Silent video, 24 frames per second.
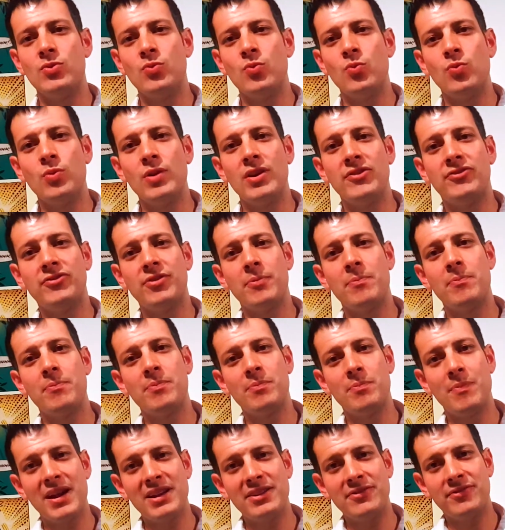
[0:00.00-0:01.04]
if a
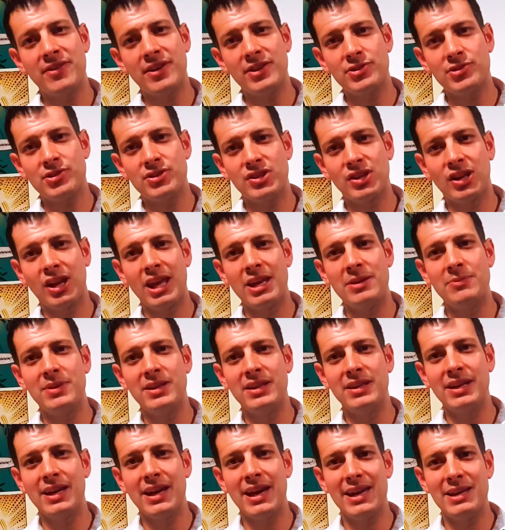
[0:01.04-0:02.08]
manufacturer is
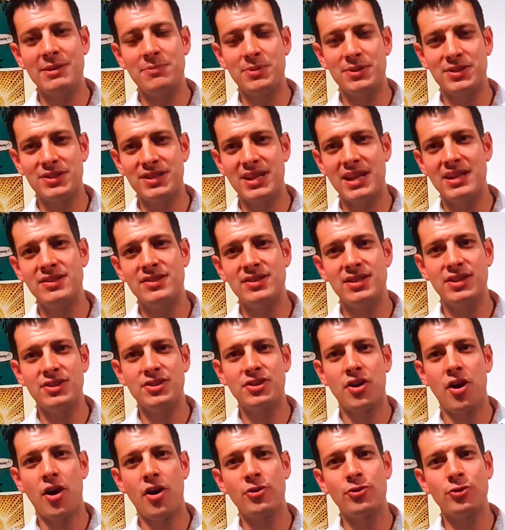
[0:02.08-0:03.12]
claiming a percentage
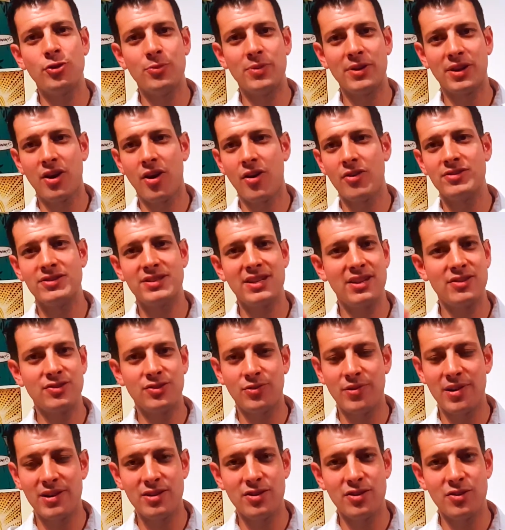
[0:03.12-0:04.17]
Carnauba content or
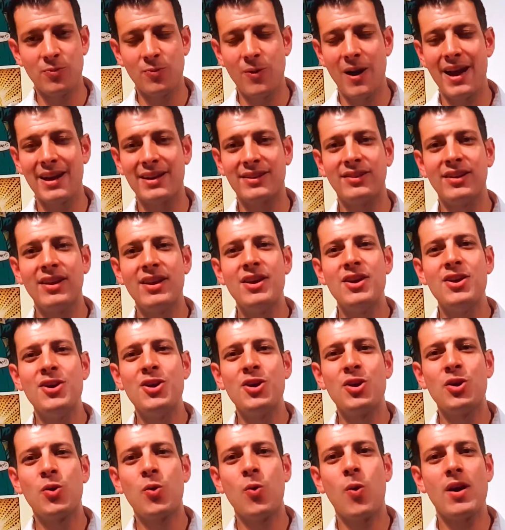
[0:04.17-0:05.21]
any other wax,
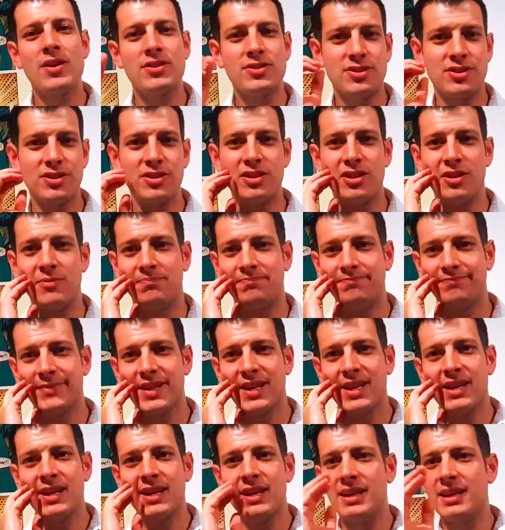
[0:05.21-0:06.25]
question them.
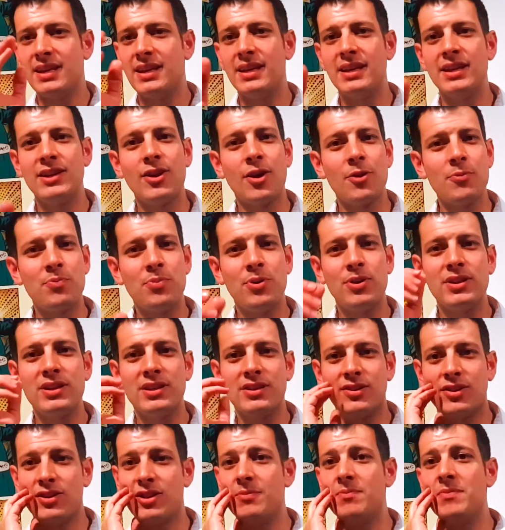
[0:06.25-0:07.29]
You know, put it
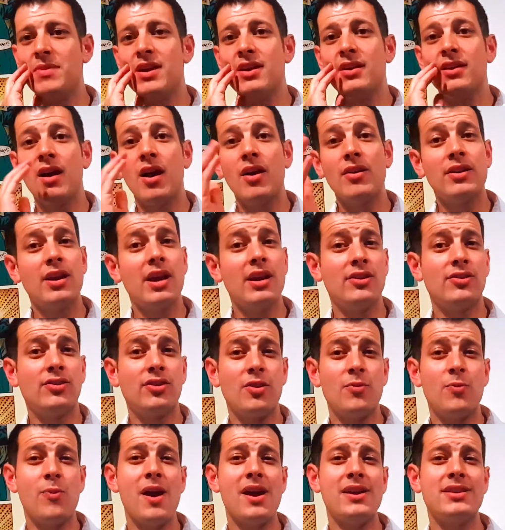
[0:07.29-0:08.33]
to them. Okay, so the
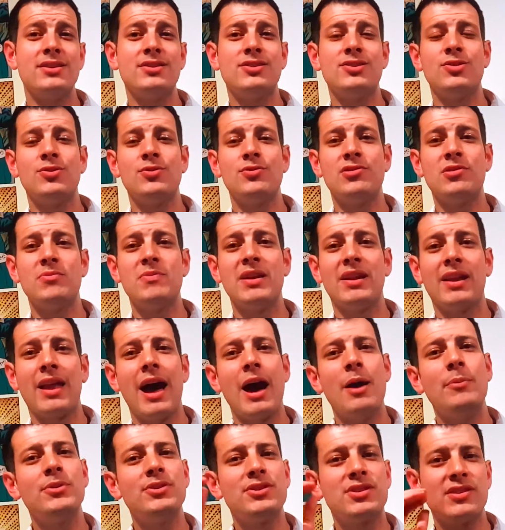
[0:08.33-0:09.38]
wax is 200 mil. How
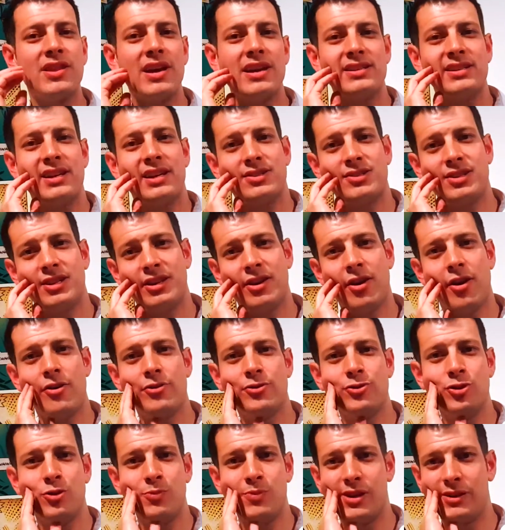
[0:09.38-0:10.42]
much of that is actually
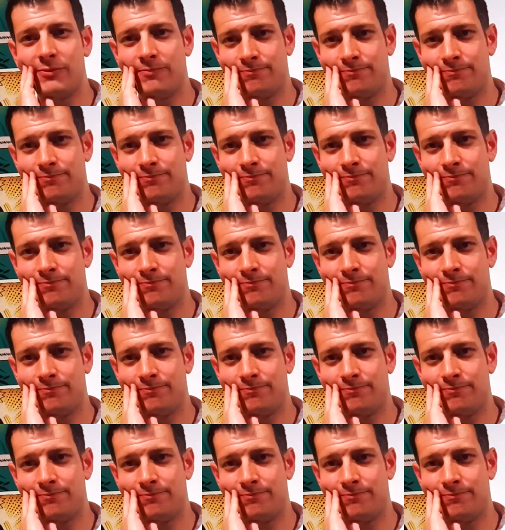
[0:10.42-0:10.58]
Carnauba?